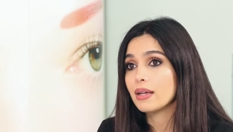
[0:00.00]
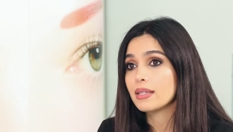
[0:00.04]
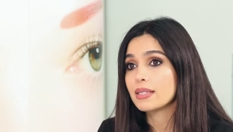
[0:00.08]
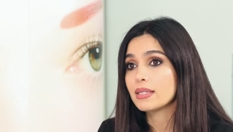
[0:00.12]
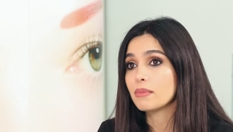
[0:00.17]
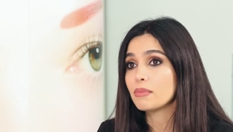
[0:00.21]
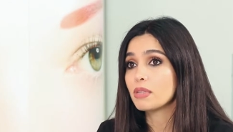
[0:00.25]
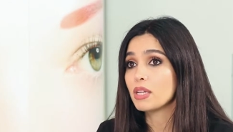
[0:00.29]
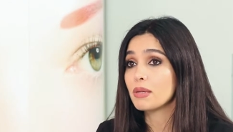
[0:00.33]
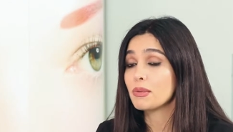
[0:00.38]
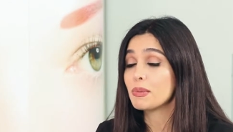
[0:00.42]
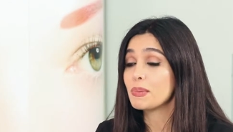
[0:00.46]

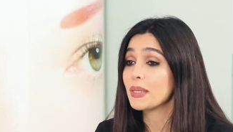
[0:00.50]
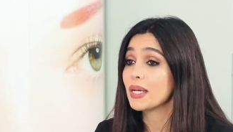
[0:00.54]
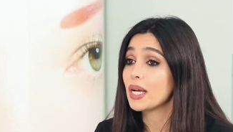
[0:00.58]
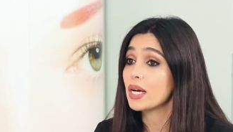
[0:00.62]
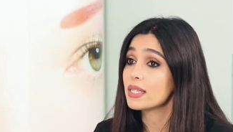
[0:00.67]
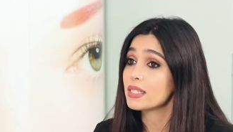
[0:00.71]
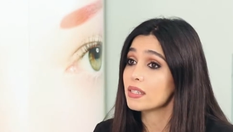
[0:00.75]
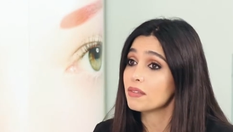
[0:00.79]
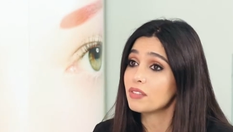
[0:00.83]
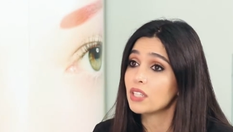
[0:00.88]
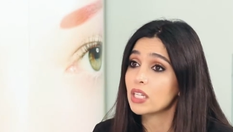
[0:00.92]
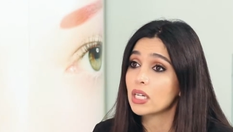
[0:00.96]
sometimes
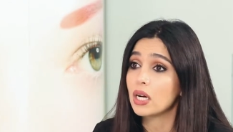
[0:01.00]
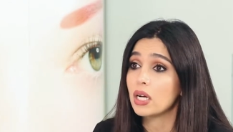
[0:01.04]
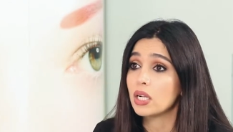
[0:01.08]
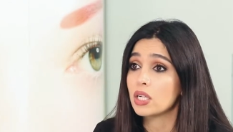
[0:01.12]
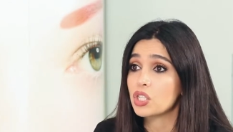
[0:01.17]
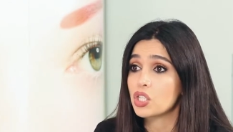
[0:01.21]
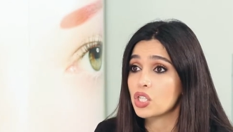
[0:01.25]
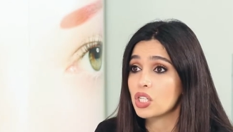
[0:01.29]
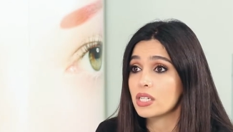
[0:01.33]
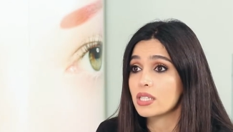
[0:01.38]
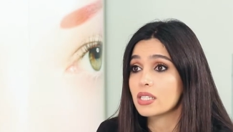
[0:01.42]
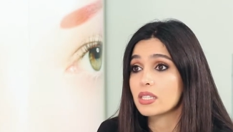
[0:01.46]
because of the
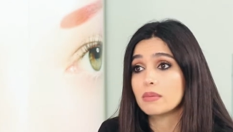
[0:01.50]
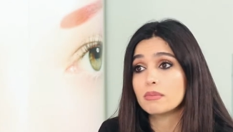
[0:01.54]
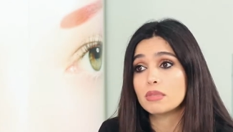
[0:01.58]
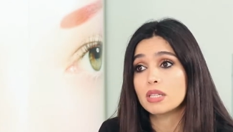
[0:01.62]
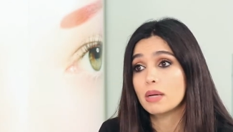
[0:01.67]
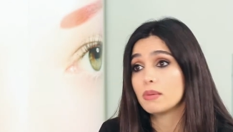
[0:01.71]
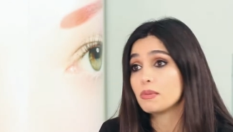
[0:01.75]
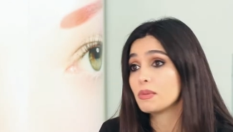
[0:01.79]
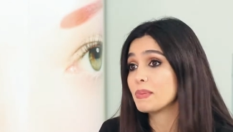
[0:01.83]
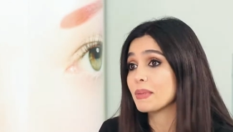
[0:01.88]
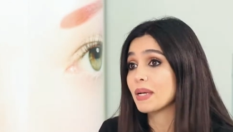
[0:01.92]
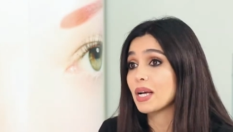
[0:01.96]
culture,
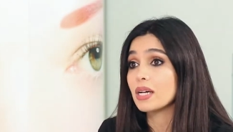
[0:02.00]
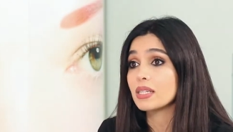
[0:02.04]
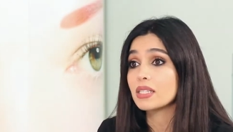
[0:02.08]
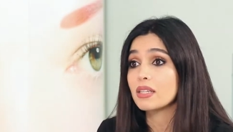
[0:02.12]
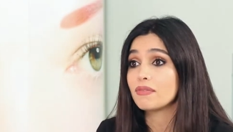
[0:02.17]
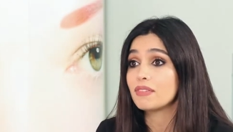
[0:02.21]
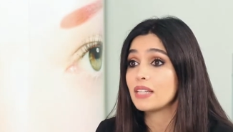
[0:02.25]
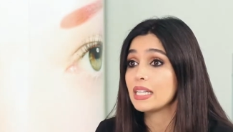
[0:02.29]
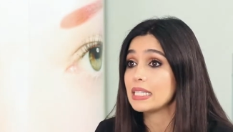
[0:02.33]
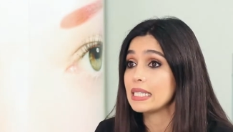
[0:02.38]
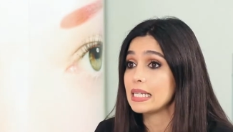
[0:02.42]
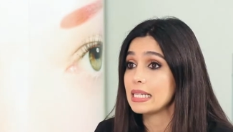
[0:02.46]
sometimes because
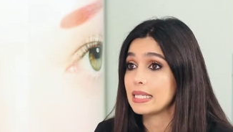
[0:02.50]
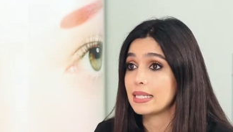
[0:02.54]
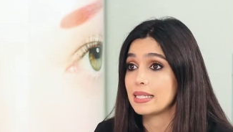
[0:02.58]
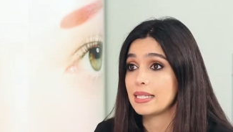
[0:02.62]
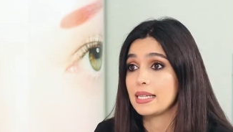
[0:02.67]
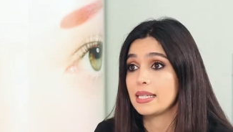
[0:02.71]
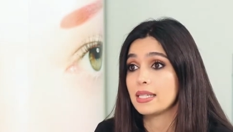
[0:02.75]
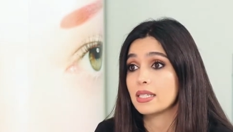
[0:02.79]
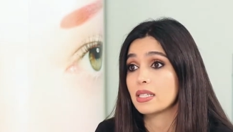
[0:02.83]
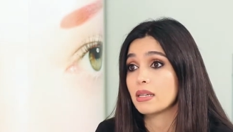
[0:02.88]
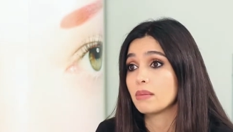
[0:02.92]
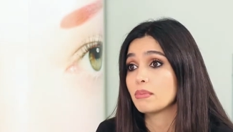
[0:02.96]
of the
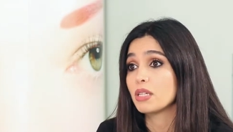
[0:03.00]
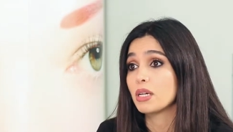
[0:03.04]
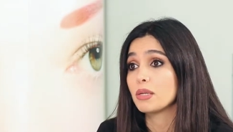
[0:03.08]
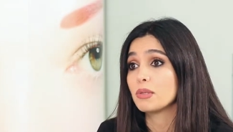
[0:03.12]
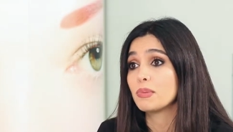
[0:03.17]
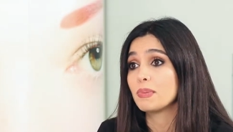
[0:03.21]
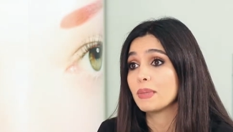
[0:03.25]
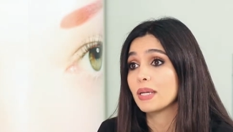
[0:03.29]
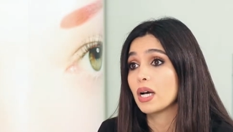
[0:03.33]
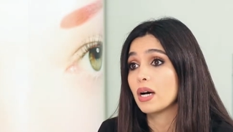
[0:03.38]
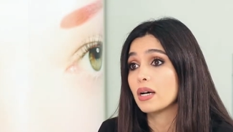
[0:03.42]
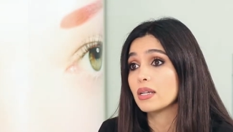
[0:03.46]
distance,
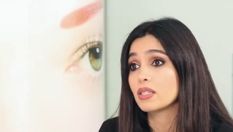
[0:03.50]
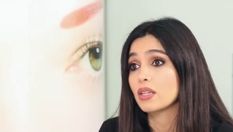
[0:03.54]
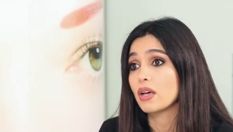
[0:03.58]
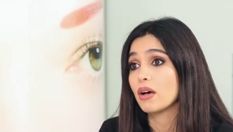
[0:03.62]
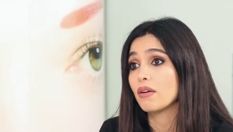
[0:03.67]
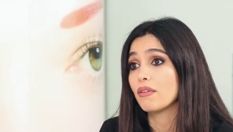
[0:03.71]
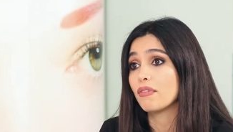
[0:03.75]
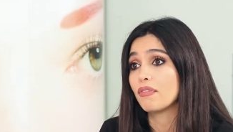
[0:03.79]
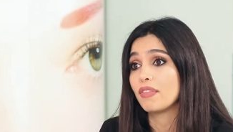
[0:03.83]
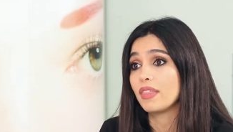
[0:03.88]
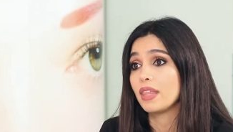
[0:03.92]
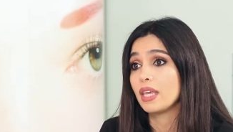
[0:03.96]
sometimes because
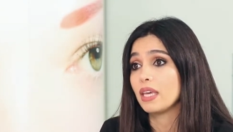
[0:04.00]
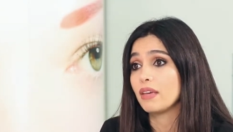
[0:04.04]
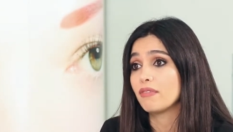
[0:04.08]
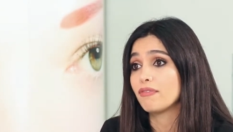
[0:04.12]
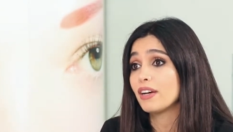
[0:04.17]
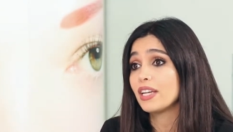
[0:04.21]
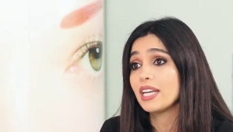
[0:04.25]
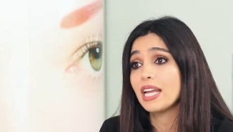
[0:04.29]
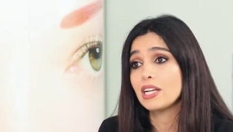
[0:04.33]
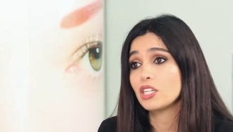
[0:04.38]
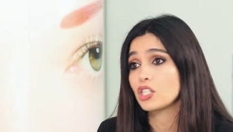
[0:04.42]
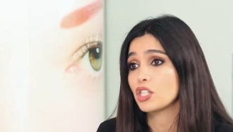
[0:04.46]
of the
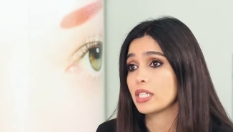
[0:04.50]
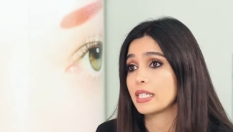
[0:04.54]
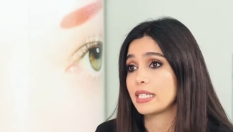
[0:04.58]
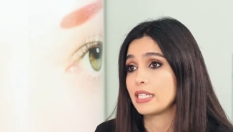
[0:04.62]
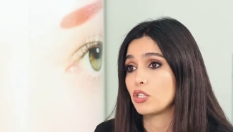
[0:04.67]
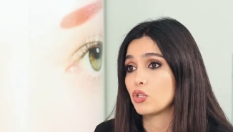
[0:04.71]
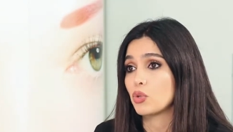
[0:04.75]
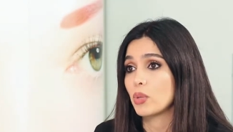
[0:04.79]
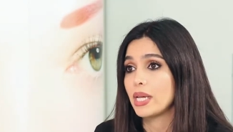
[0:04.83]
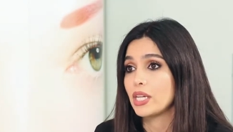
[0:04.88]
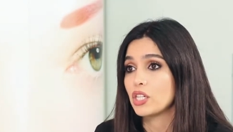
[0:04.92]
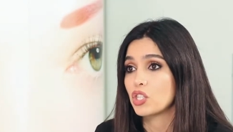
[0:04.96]
financial
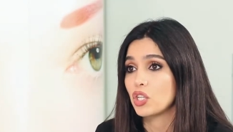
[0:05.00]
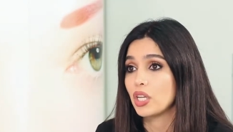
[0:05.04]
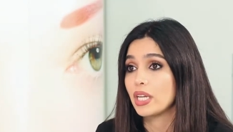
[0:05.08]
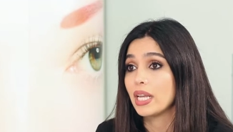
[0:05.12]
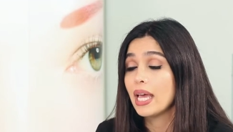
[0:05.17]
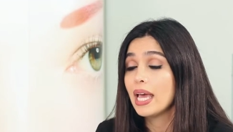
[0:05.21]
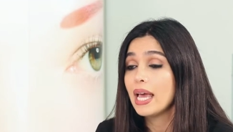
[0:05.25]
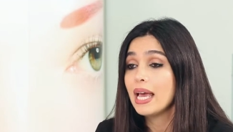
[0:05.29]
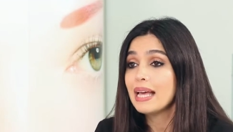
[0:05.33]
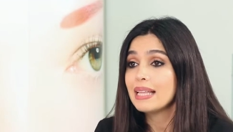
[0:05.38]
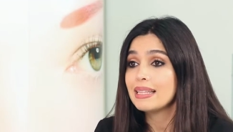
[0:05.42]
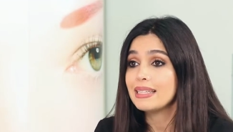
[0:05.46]
situation,
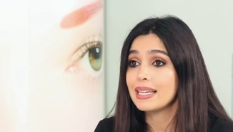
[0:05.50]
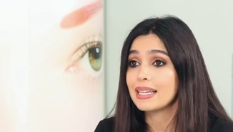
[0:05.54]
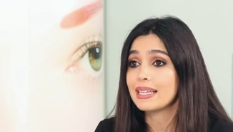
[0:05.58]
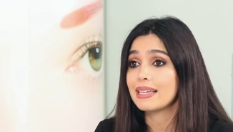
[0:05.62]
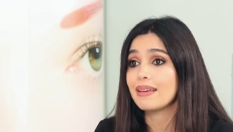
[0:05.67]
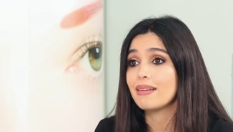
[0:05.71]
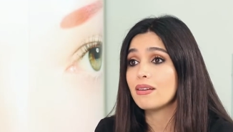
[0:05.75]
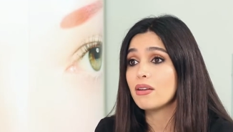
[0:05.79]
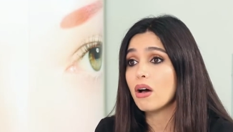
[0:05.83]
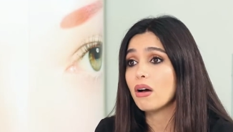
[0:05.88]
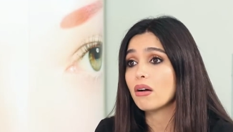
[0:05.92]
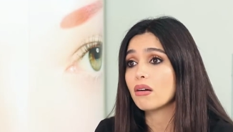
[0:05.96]
they
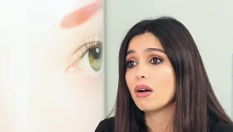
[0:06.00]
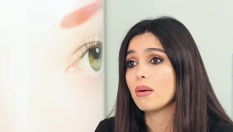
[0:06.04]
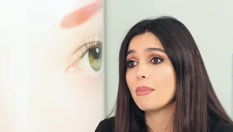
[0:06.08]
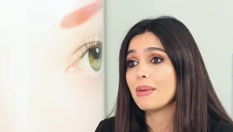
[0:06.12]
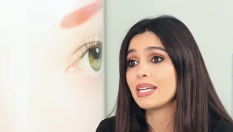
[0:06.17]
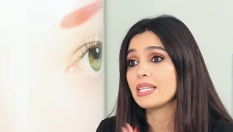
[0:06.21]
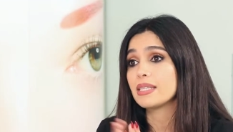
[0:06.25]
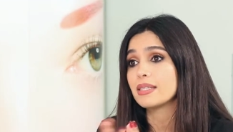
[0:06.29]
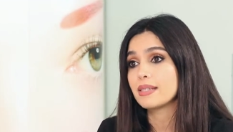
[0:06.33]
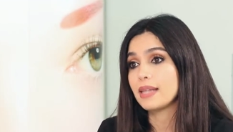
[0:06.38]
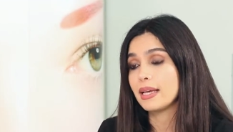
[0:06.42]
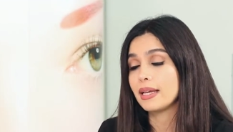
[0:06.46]
cannot come
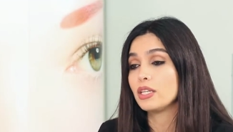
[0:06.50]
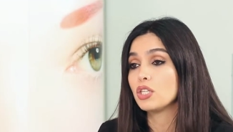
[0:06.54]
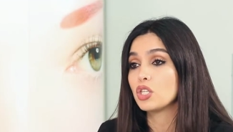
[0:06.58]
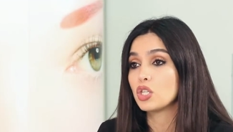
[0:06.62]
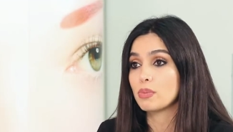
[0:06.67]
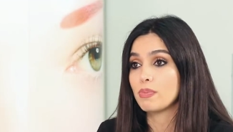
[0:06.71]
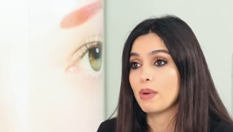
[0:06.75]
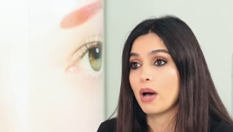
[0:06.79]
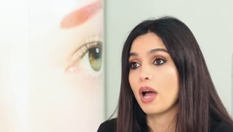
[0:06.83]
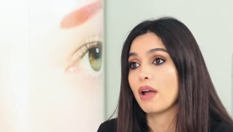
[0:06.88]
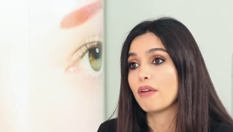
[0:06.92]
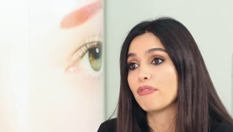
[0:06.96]
and stay in
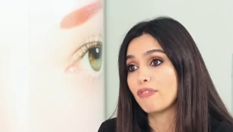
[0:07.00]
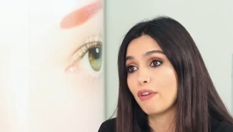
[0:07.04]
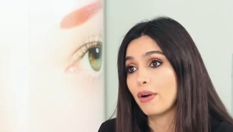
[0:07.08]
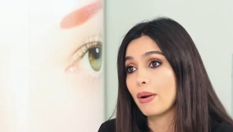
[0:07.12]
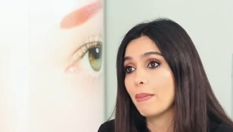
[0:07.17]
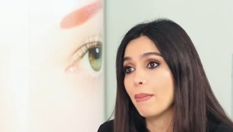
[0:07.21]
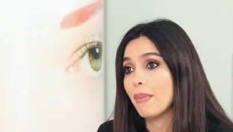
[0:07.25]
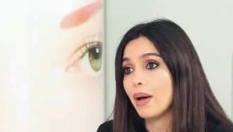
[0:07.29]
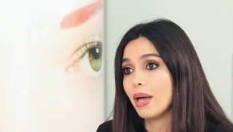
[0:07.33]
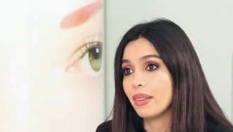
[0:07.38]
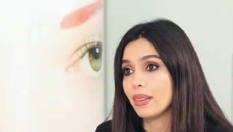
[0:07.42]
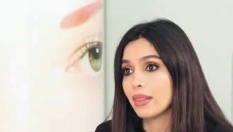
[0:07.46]
Dubai for
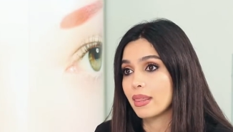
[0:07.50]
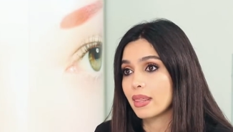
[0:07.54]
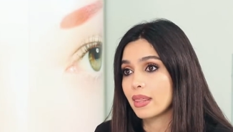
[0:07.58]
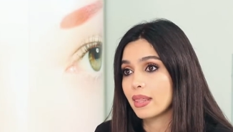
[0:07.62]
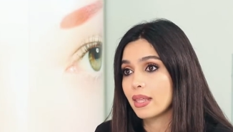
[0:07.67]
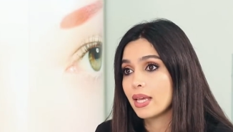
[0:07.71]
a month.